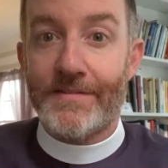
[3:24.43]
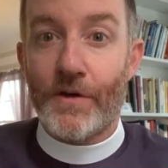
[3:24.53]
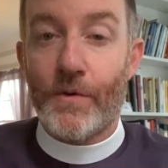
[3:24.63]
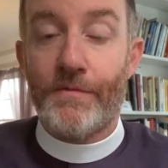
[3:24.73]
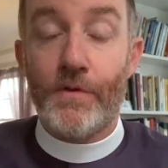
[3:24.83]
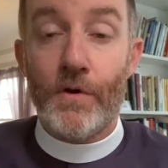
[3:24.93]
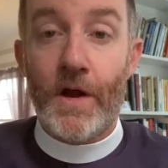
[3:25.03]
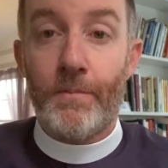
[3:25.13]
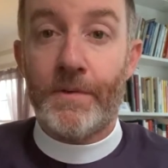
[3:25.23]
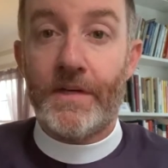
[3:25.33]
So if you're
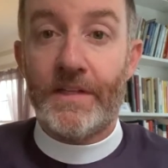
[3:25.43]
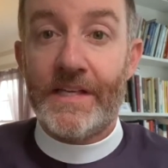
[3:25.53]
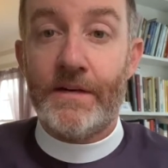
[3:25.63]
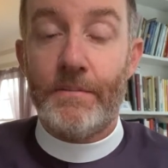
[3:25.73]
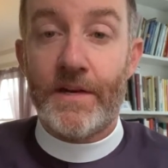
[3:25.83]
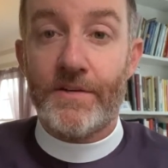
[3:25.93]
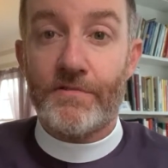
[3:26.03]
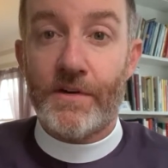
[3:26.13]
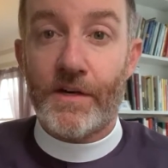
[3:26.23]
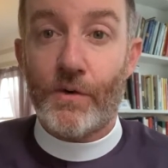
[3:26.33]
helping to lead a
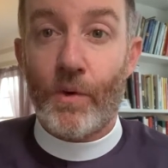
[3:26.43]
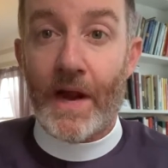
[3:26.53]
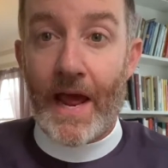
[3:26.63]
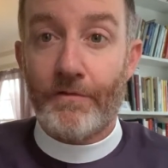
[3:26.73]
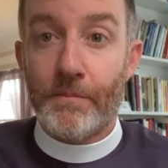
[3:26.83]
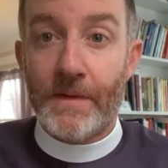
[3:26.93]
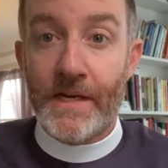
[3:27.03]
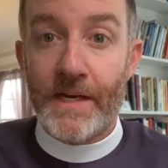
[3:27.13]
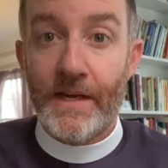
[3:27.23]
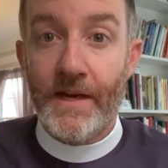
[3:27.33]
ministry and you want to have a
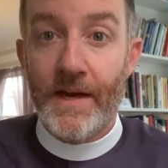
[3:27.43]
meeting,